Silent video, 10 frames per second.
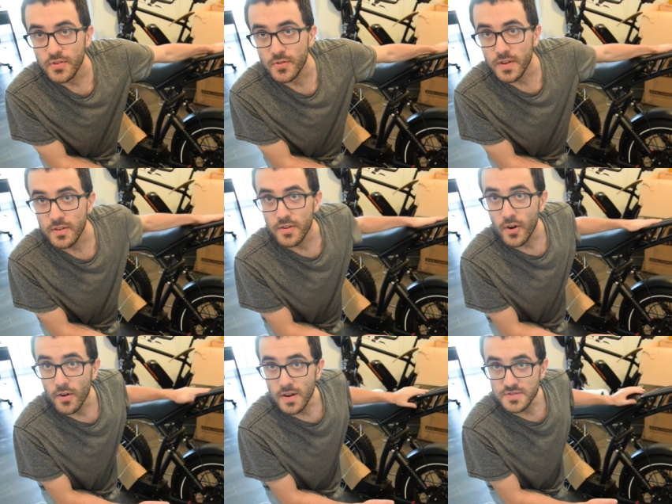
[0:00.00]
So there you
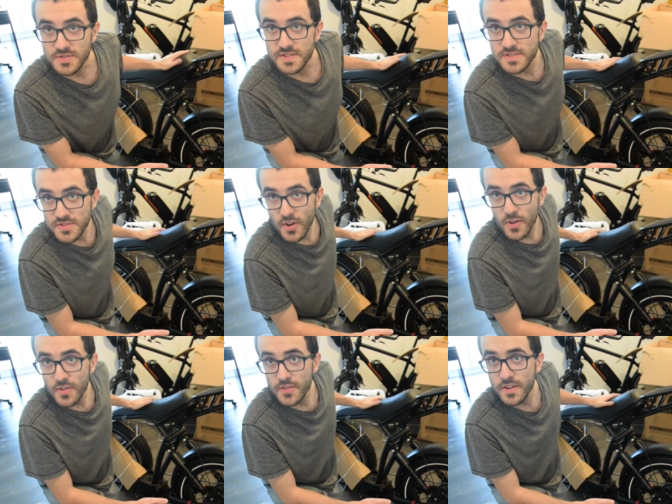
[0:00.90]
go, I just
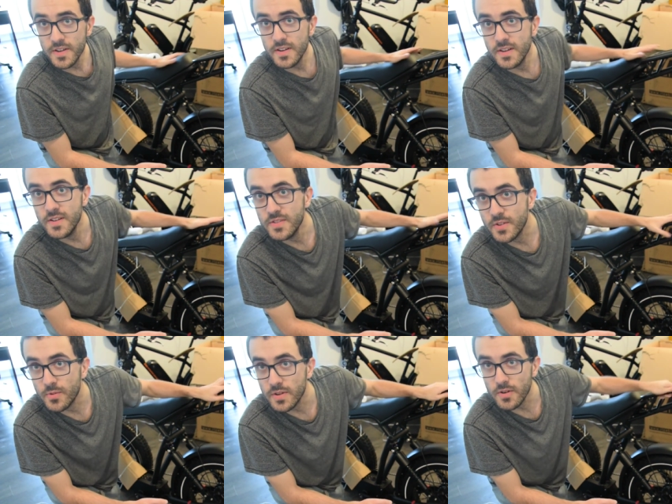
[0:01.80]
installed
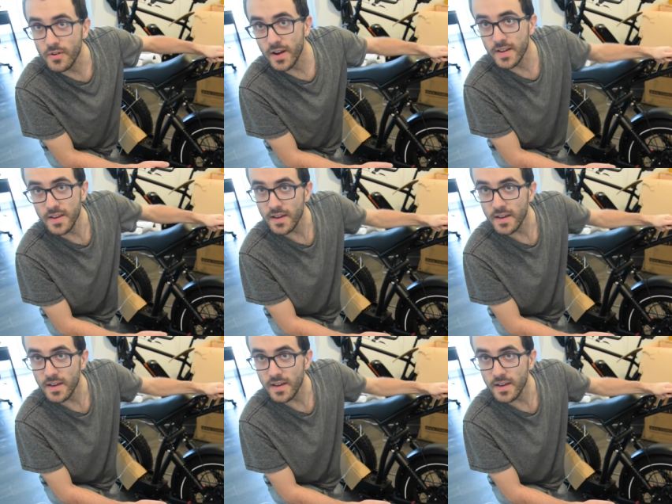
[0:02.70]
the rear rack